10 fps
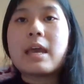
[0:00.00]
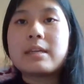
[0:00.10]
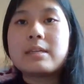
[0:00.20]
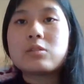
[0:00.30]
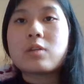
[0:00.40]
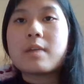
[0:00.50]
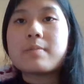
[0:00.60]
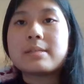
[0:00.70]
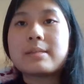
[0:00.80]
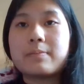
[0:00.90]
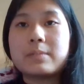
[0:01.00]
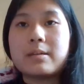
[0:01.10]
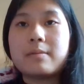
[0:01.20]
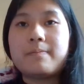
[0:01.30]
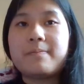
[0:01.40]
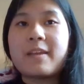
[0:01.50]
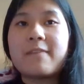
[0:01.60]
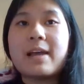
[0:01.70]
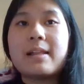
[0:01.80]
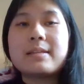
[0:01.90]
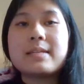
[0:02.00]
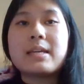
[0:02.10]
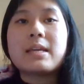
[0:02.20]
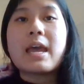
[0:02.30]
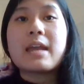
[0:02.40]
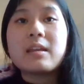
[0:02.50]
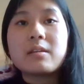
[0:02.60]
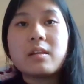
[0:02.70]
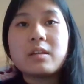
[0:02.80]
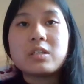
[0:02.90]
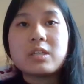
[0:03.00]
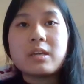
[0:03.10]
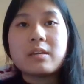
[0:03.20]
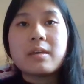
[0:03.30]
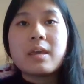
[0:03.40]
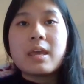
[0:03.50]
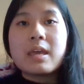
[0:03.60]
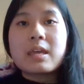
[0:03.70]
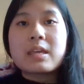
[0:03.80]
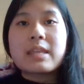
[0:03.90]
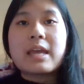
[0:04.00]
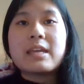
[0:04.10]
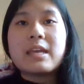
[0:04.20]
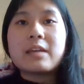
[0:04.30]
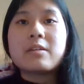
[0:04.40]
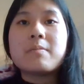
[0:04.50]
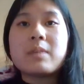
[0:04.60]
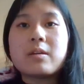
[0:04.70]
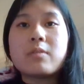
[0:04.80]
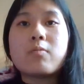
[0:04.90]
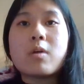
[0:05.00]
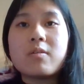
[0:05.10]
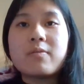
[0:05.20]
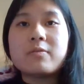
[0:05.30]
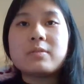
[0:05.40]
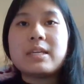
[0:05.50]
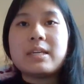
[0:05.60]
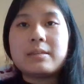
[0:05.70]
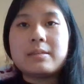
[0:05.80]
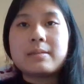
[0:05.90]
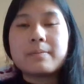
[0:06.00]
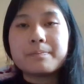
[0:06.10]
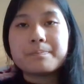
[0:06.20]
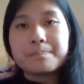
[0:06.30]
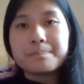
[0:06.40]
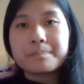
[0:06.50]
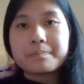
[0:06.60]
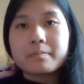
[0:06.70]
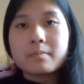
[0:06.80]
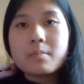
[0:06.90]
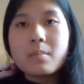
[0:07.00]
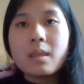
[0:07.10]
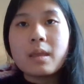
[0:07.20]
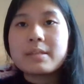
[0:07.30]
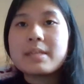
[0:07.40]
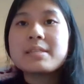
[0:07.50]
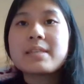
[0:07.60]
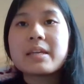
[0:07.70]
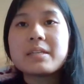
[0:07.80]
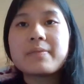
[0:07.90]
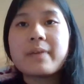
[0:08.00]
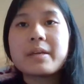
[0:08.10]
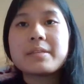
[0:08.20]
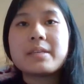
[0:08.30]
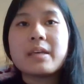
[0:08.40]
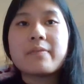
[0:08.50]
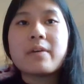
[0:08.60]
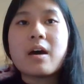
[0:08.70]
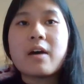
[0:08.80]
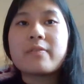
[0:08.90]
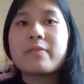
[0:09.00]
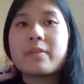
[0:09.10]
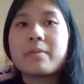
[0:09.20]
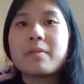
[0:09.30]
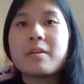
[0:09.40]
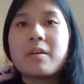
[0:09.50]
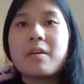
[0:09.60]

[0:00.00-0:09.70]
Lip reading: and his tribe accepted, validating and acknowledging that he had committed wrongful deeds. This satisfies the other half of the